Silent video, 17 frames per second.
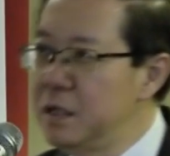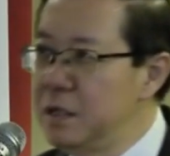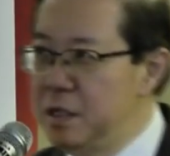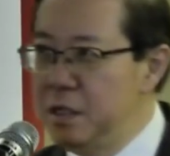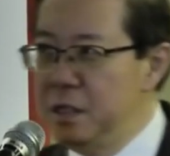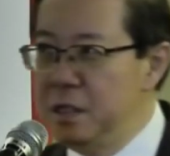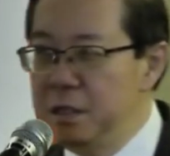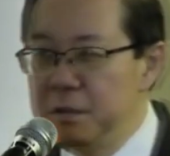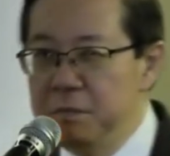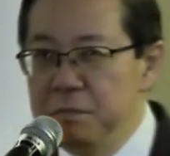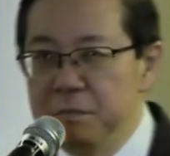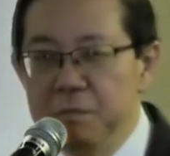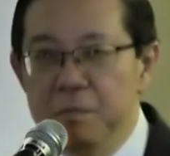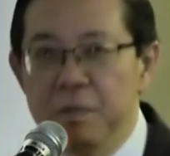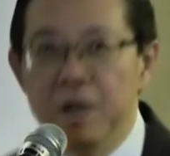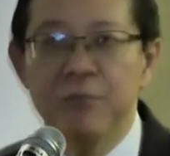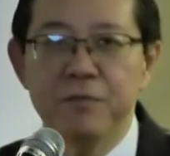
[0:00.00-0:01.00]
the
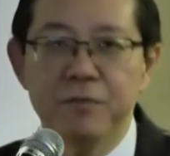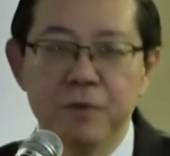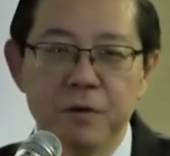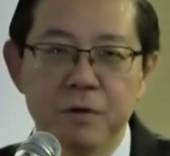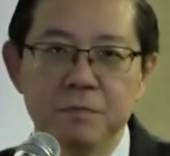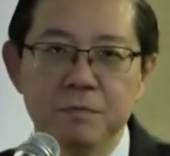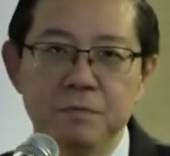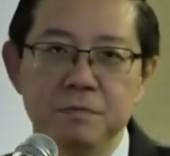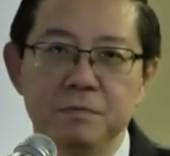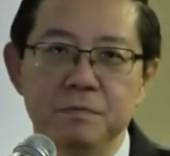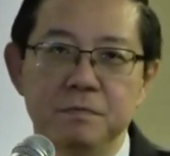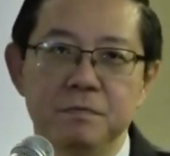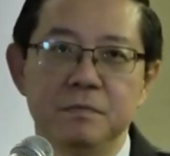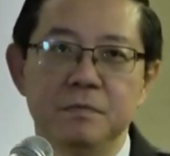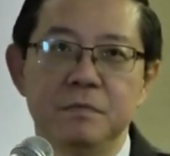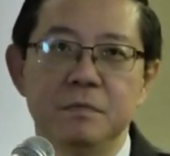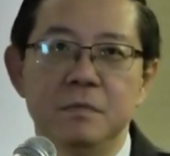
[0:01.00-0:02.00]
platform,
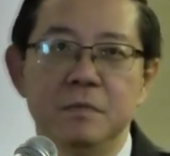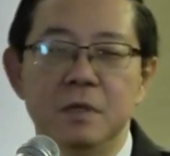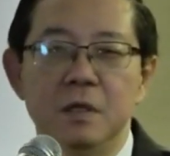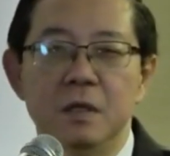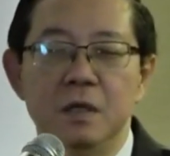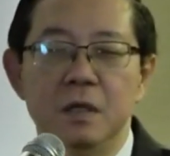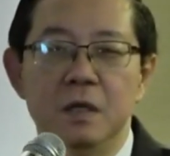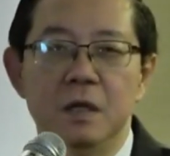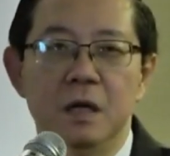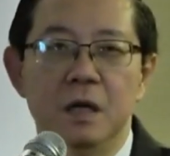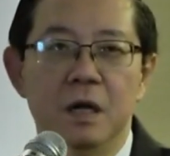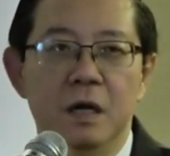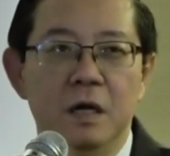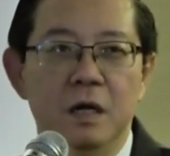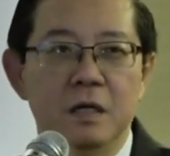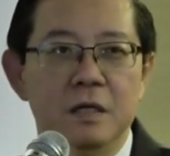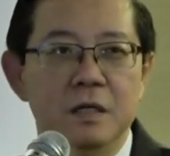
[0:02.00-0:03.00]

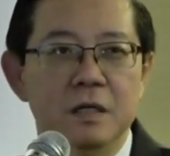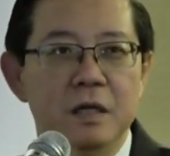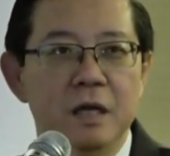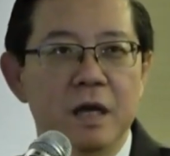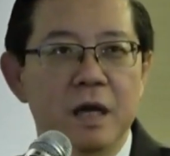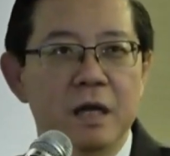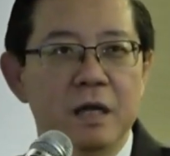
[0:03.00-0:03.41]
the